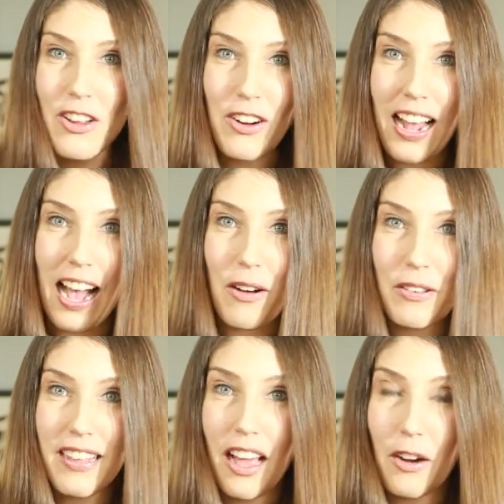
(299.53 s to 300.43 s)
your
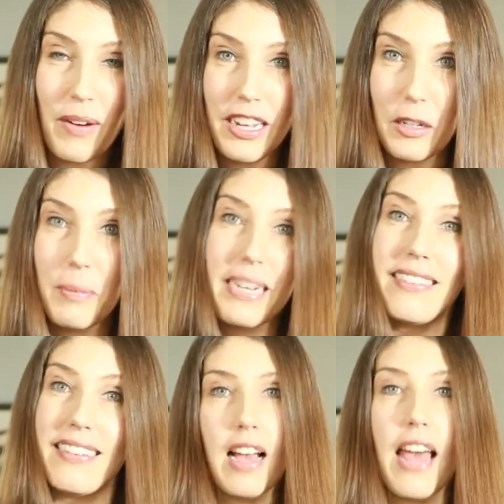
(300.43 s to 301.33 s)
house on a regular
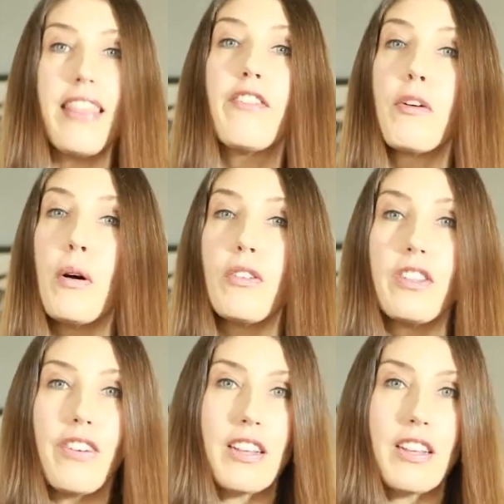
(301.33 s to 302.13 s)
basis. I think for most of